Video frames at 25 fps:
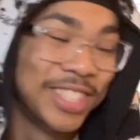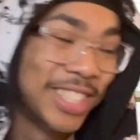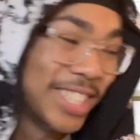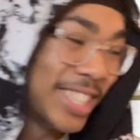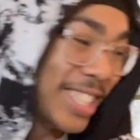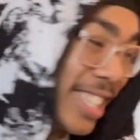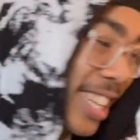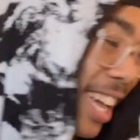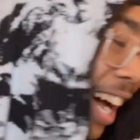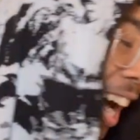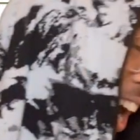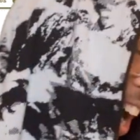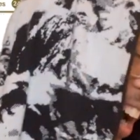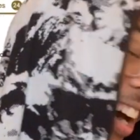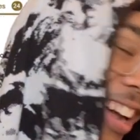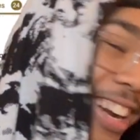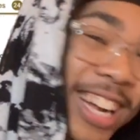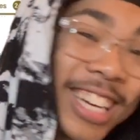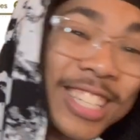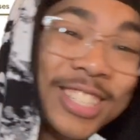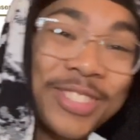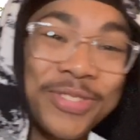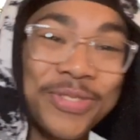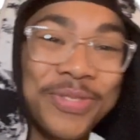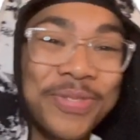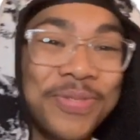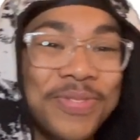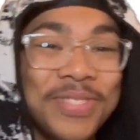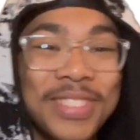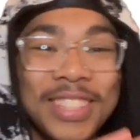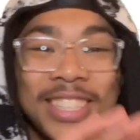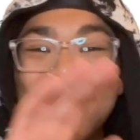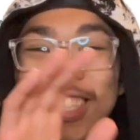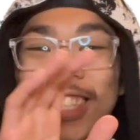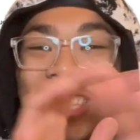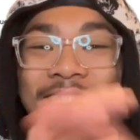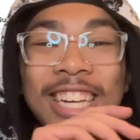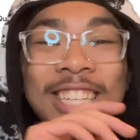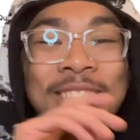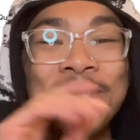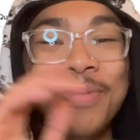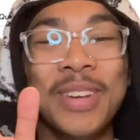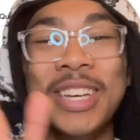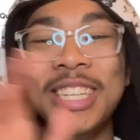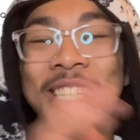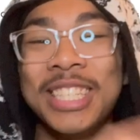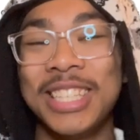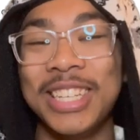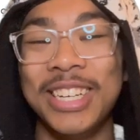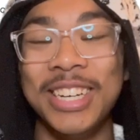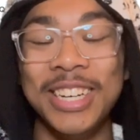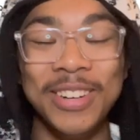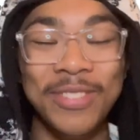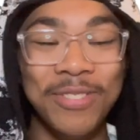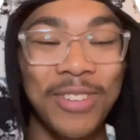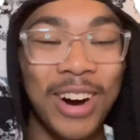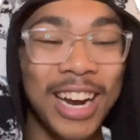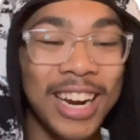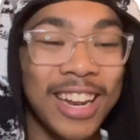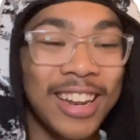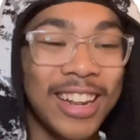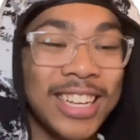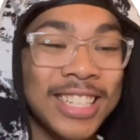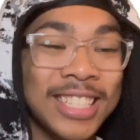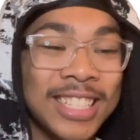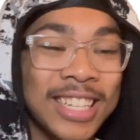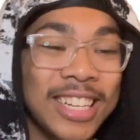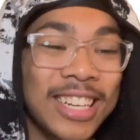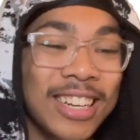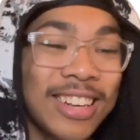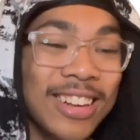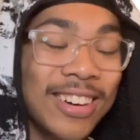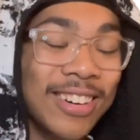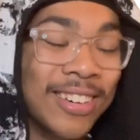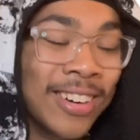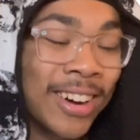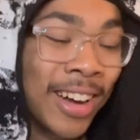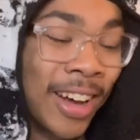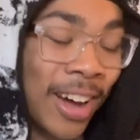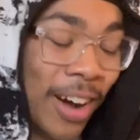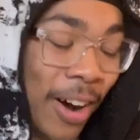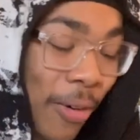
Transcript: Nah, that's messed up. Why did I say love?